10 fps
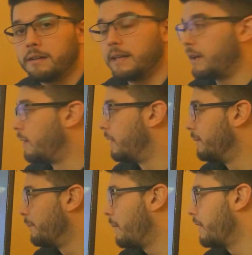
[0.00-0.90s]
Now,
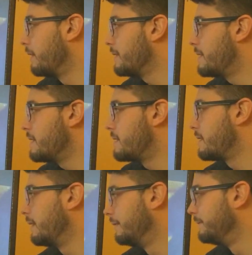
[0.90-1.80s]
whether this
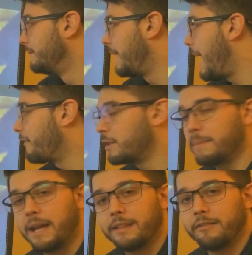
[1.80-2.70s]
is
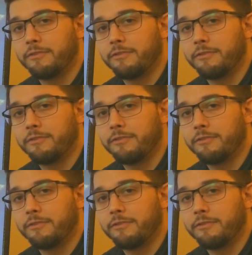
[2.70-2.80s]
aftermath